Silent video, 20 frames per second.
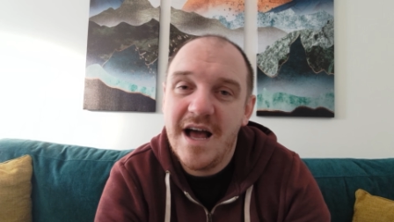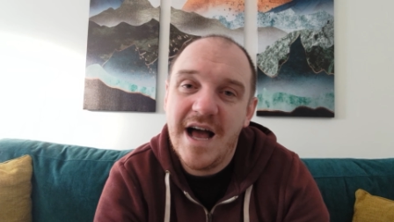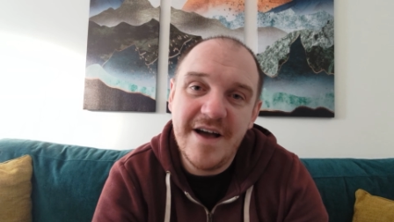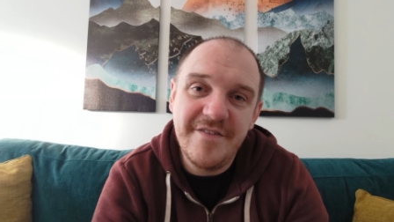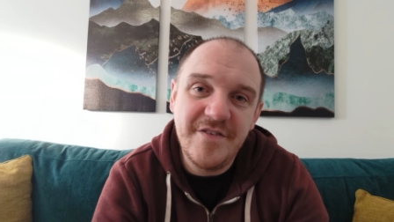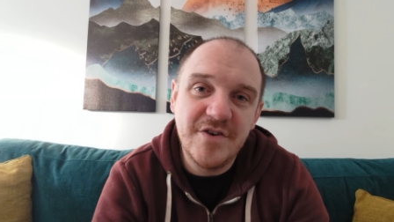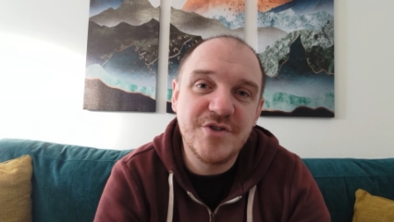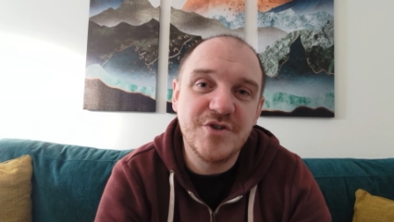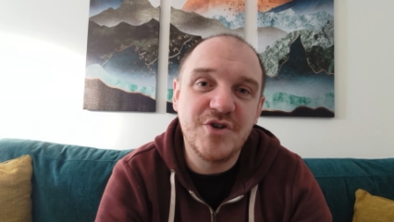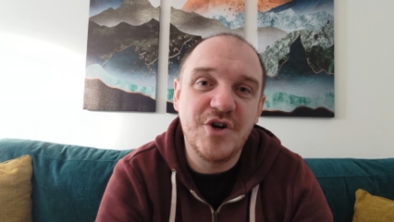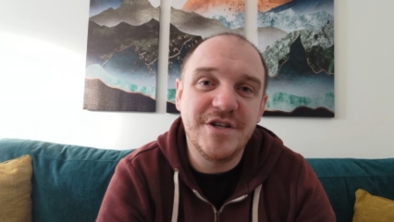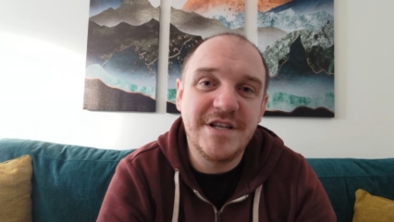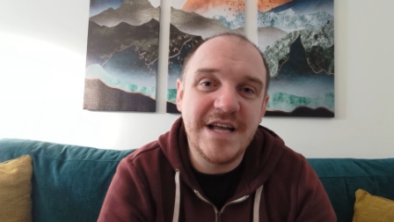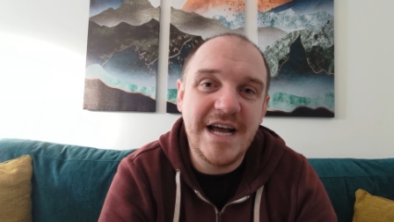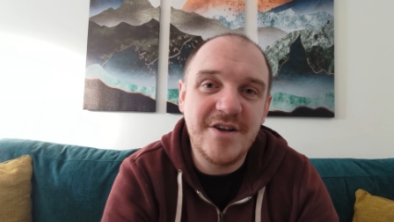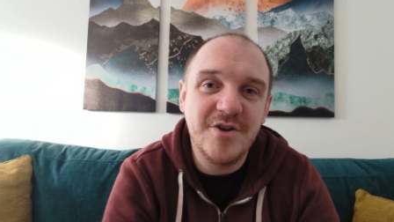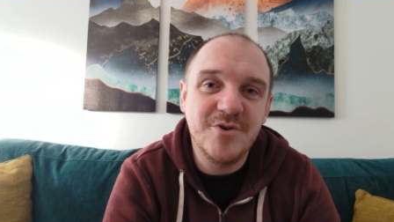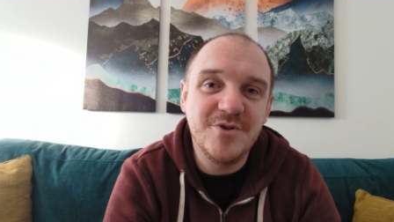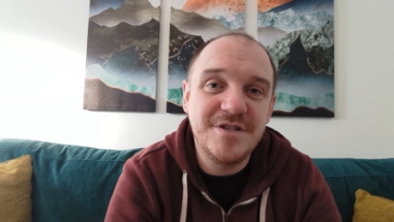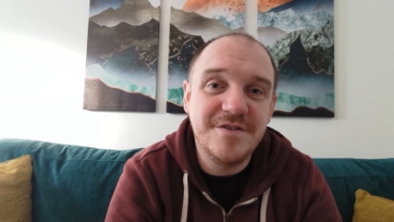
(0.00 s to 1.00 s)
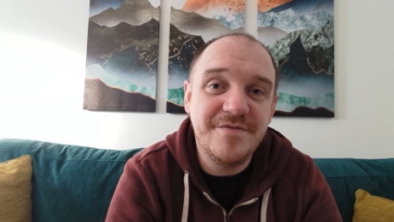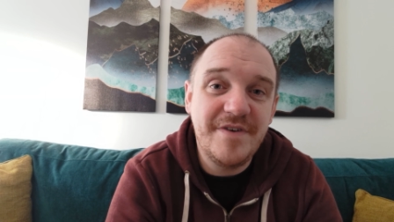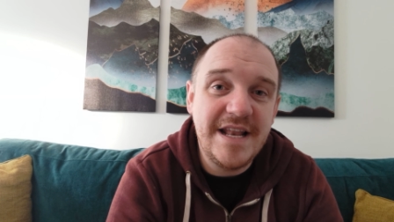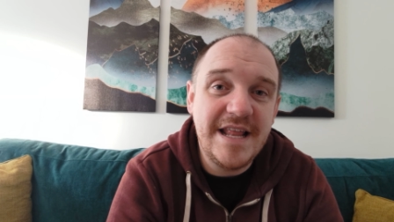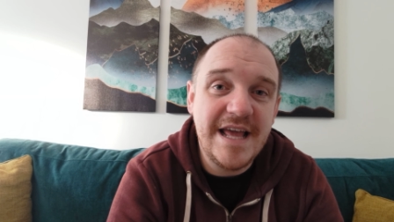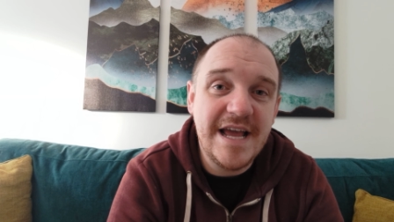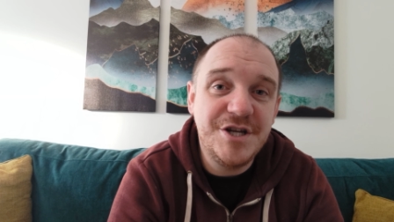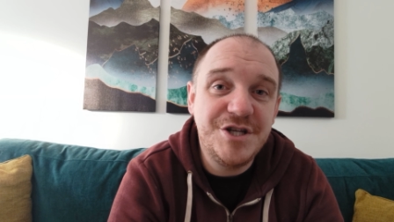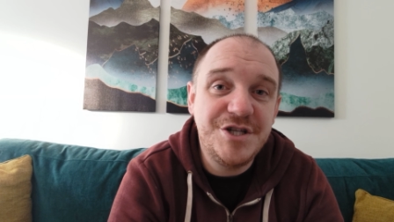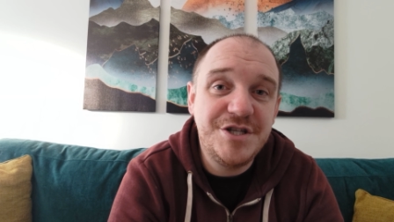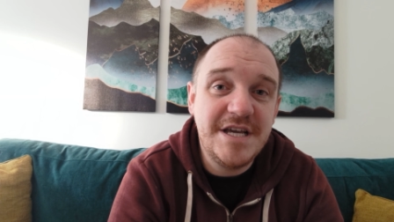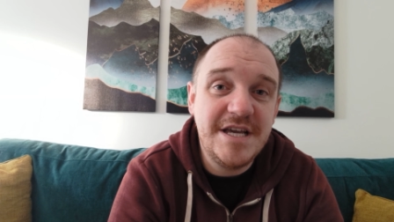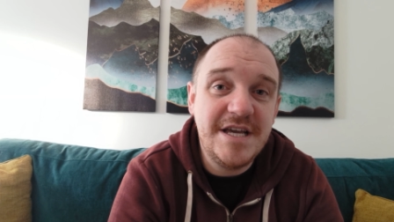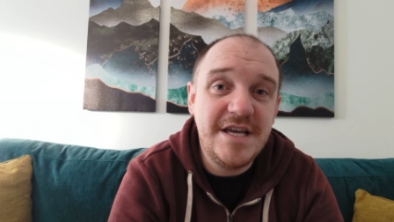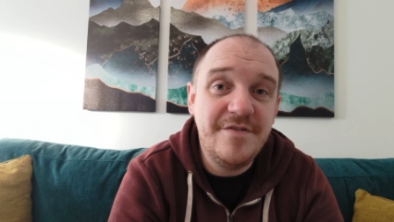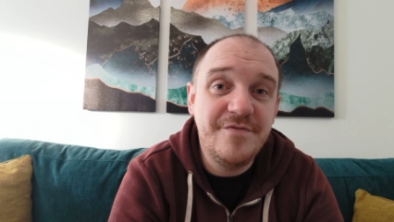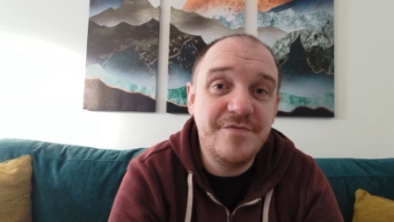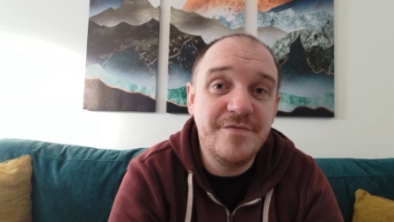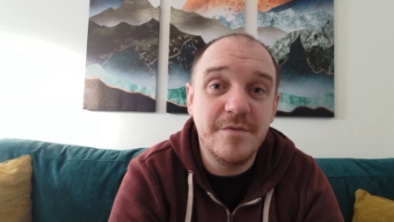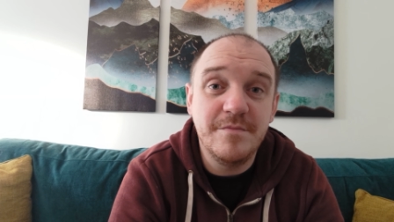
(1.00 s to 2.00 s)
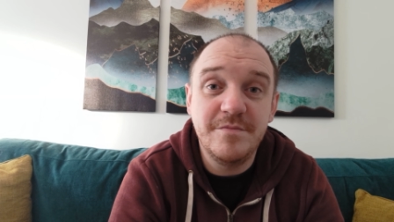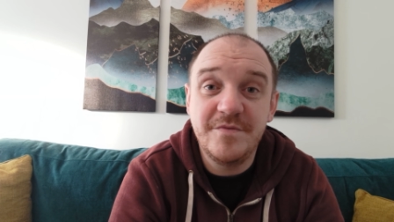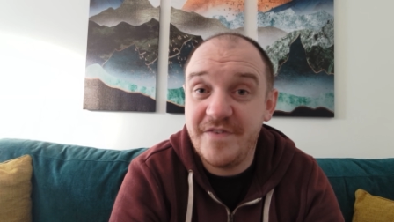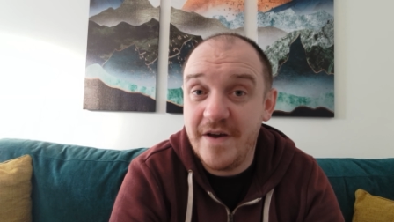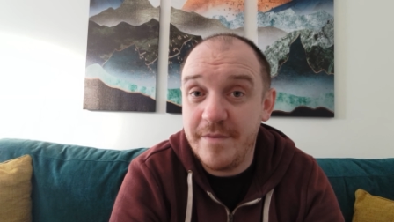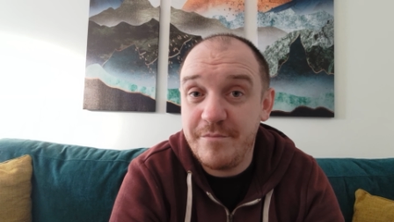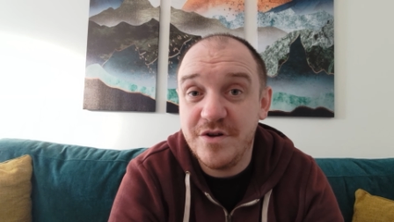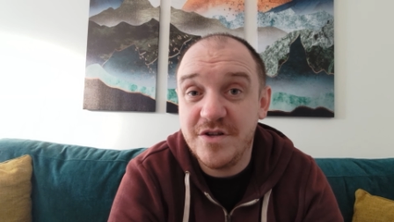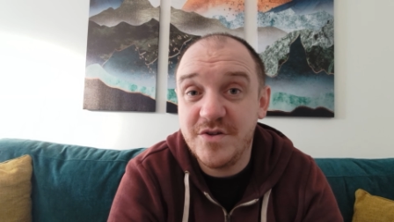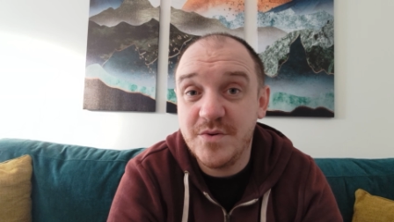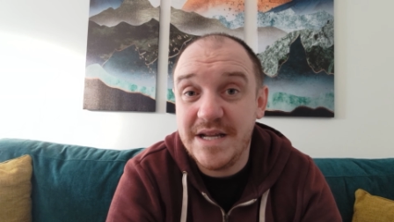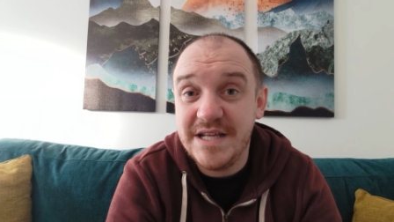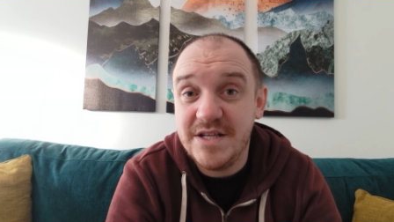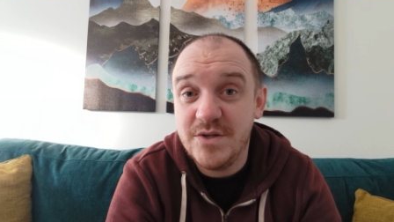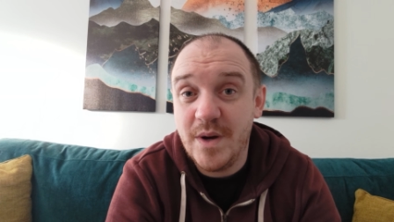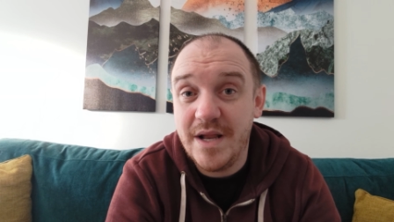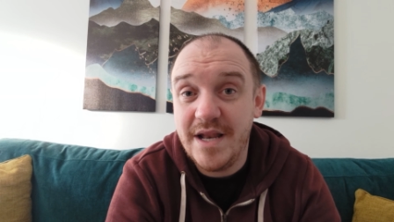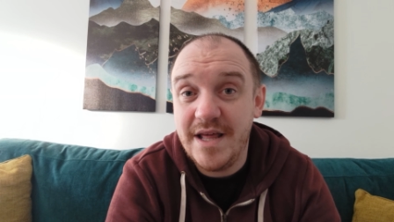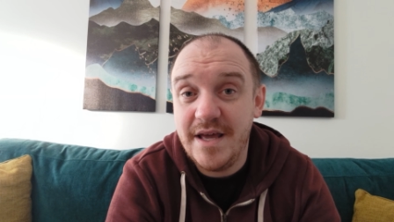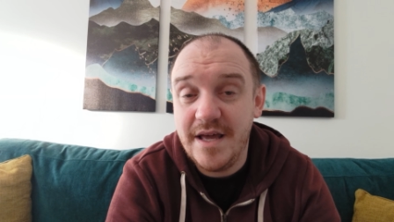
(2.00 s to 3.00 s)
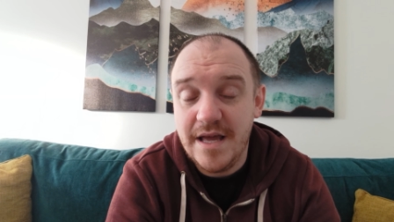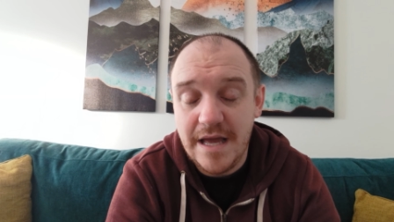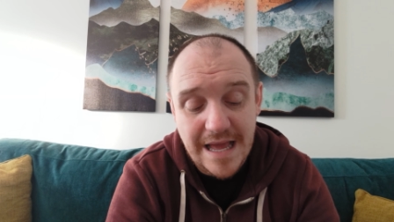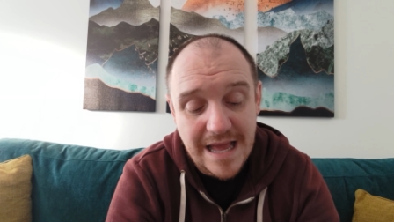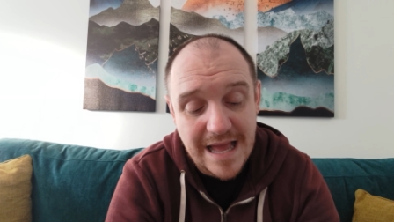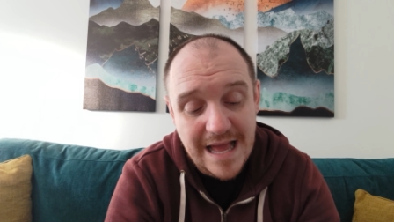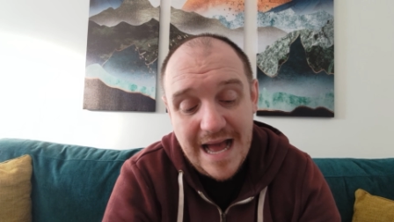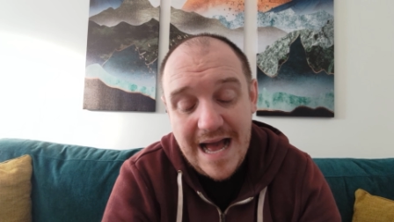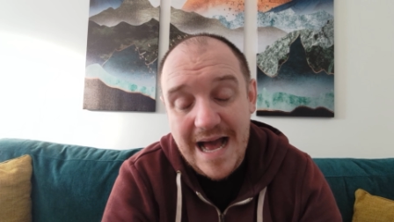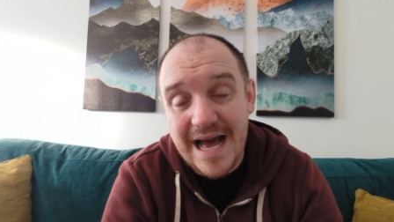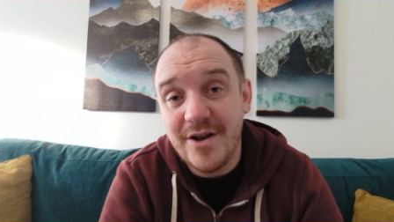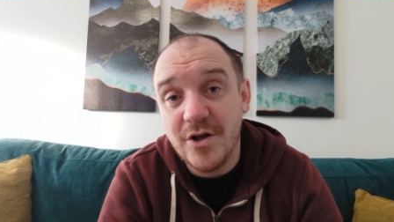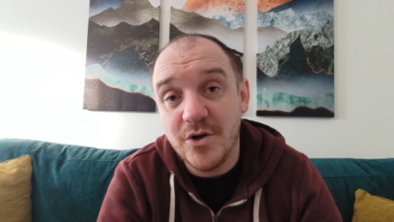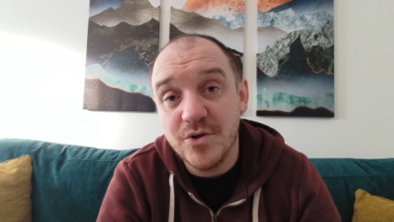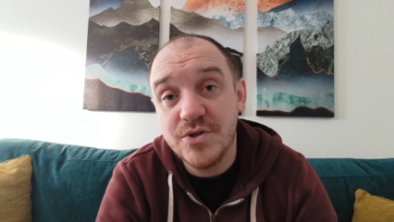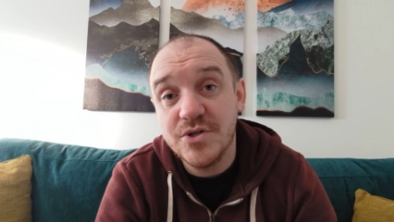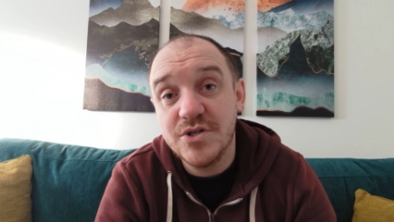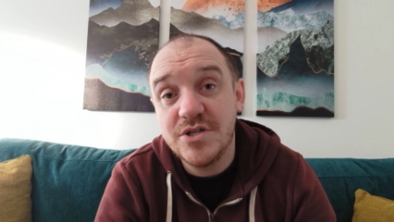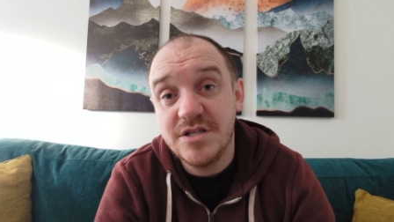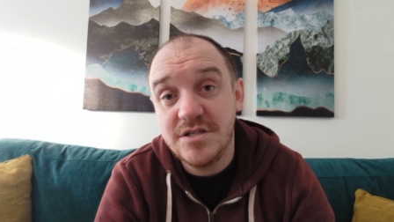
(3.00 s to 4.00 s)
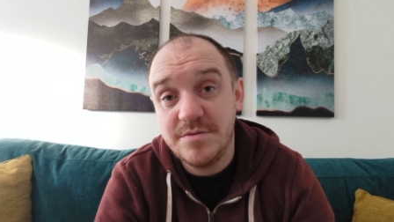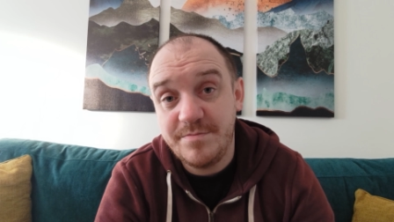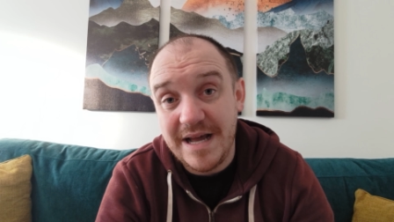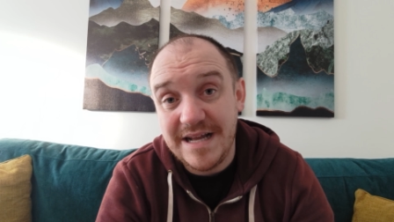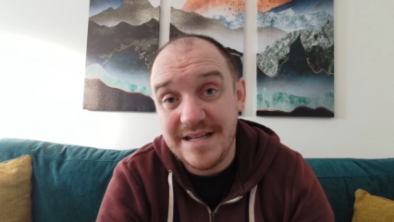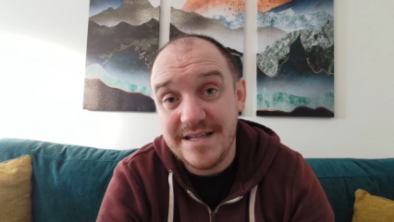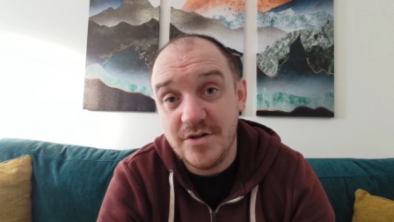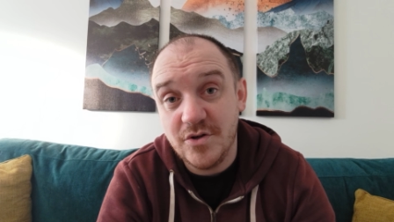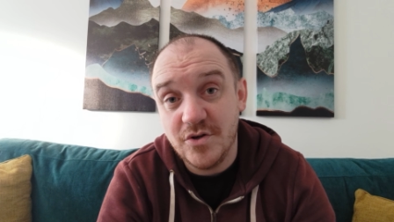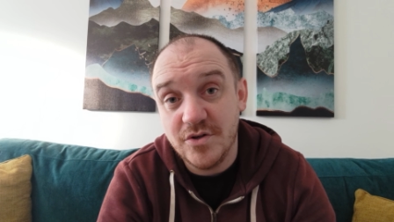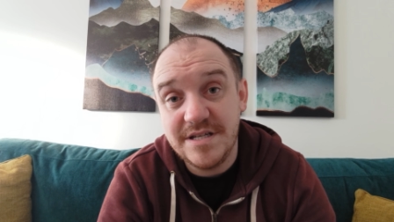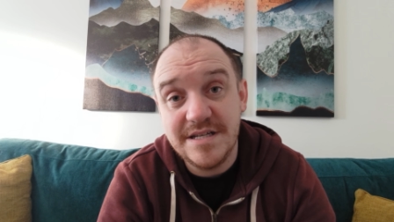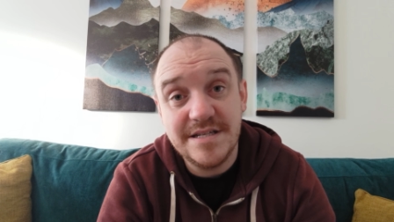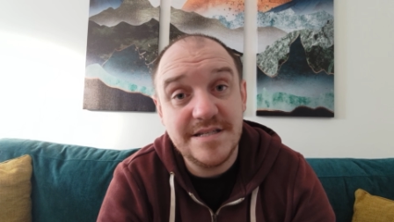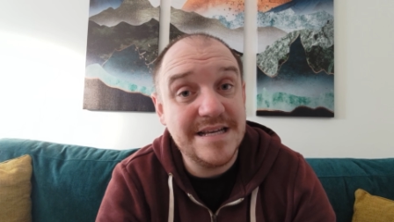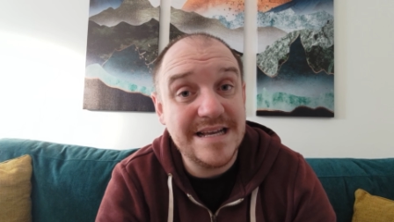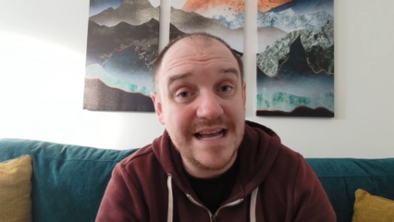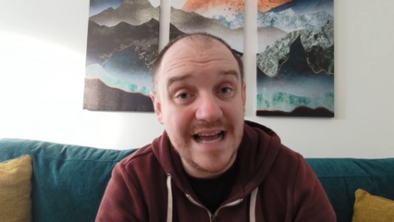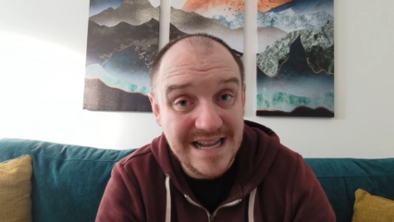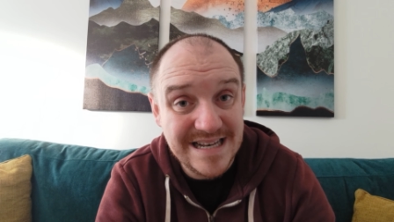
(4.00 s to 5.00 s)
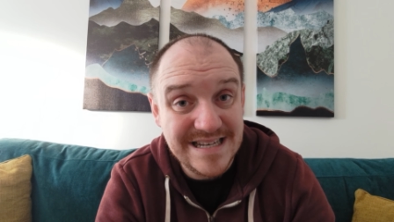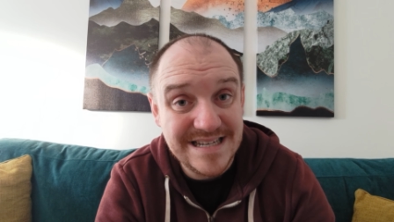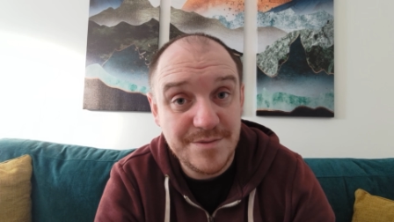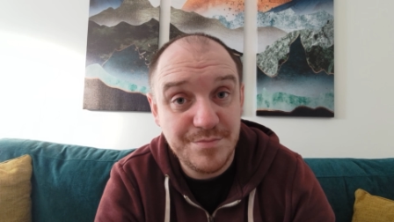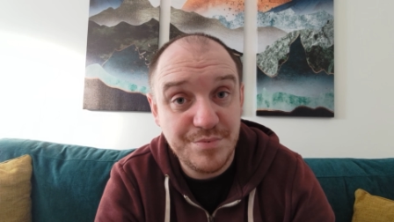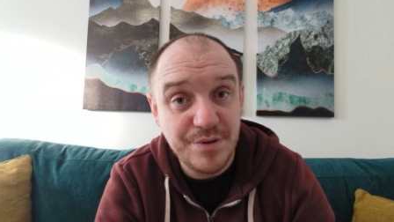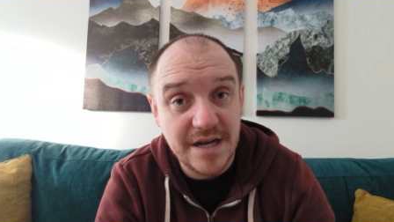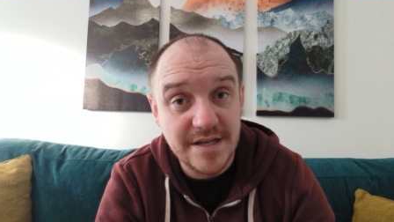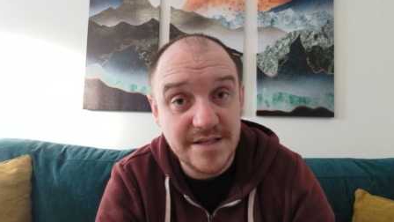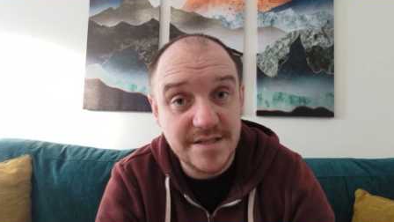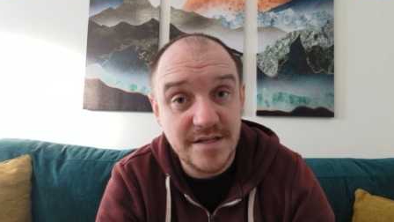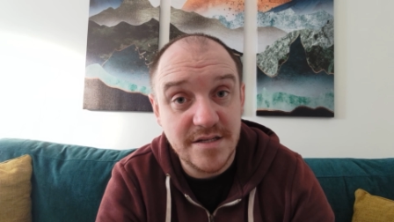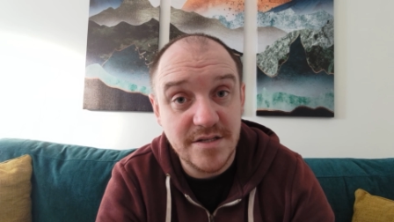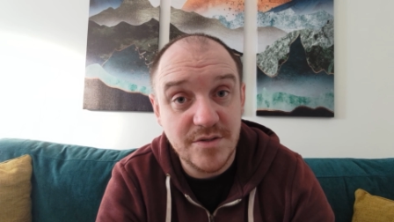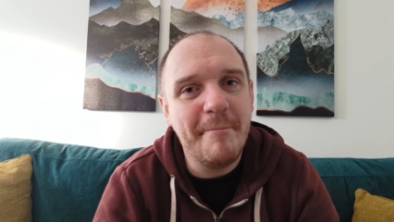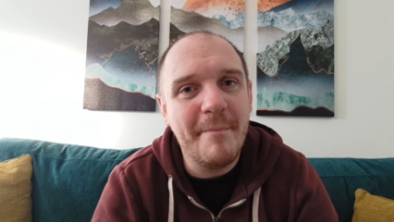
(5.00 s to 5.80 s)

I've also got a diagnosis of A D H D from February twenty twenty and also suspected autistic and dyspraxic.